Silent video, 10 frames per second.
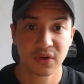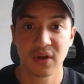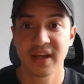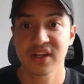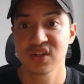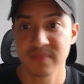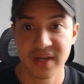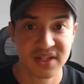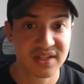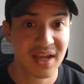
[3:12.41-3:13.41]
collection
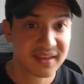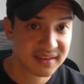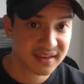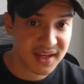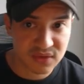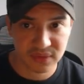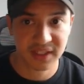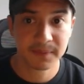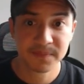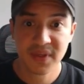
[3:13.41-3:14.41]
pages tastefully?